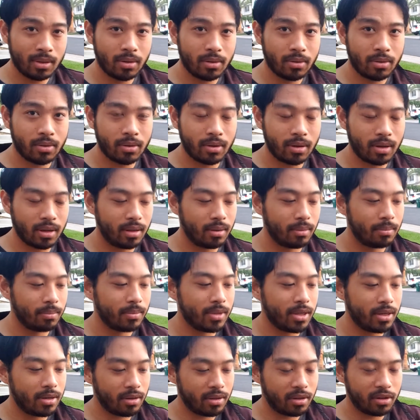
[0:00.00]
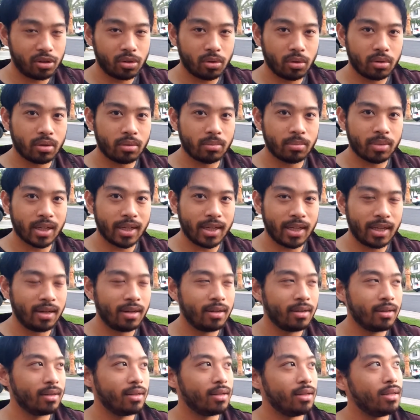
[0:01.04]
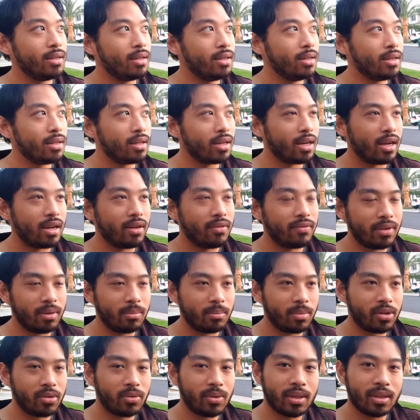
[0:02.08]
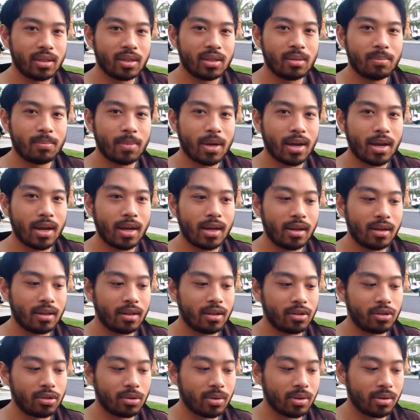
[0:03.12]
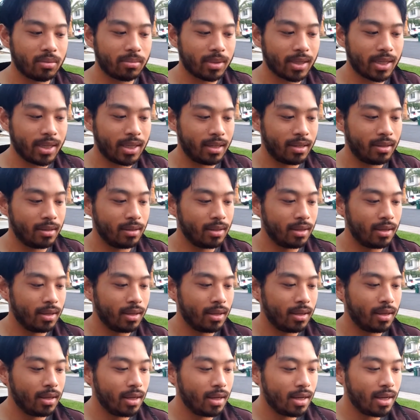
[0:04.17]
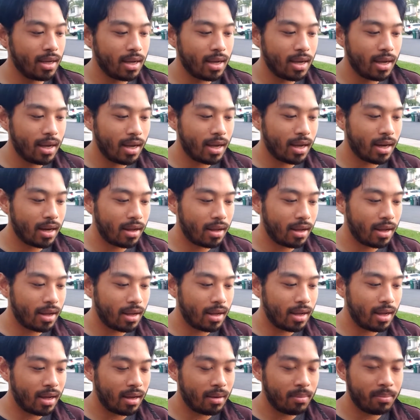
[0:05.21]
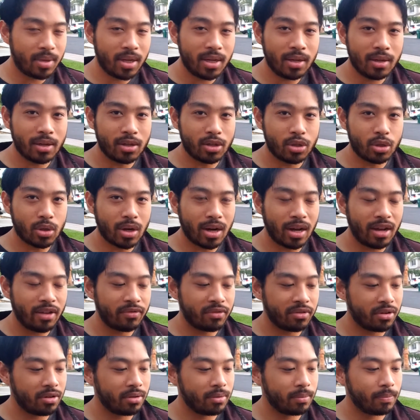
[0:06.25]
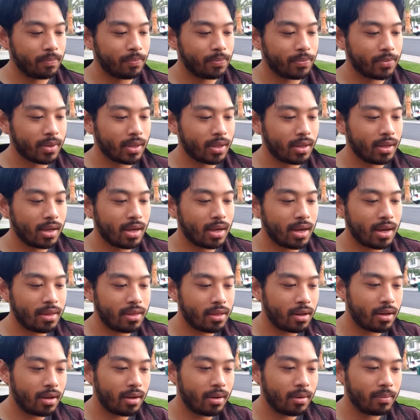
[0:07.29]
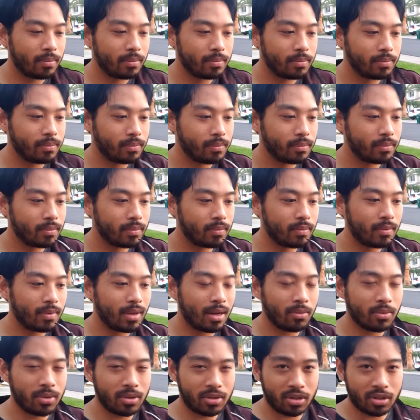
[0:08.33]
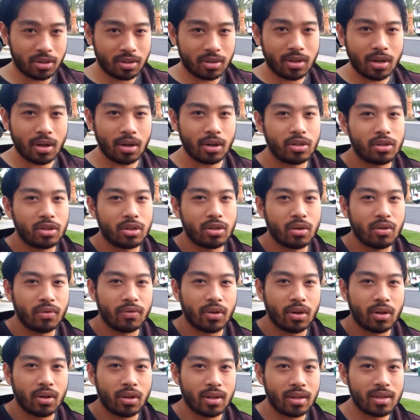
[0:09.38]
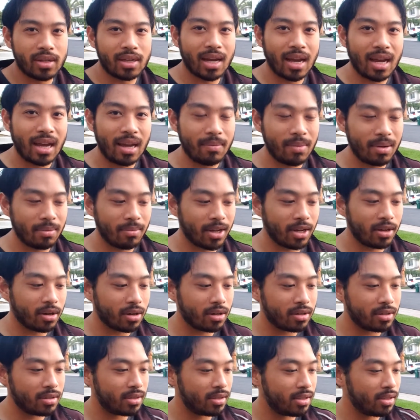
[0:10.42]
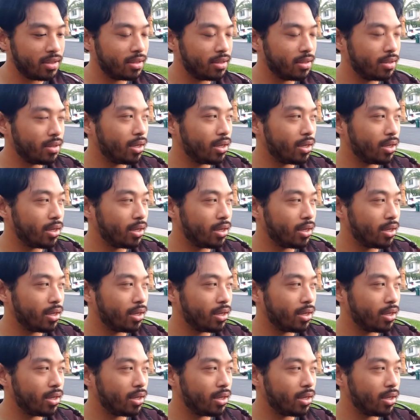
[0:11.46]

or the shoulder blade, kind of in between the spine and the shoulder blade. And being a driver, I thought I was just hunched over all the time in my car seat.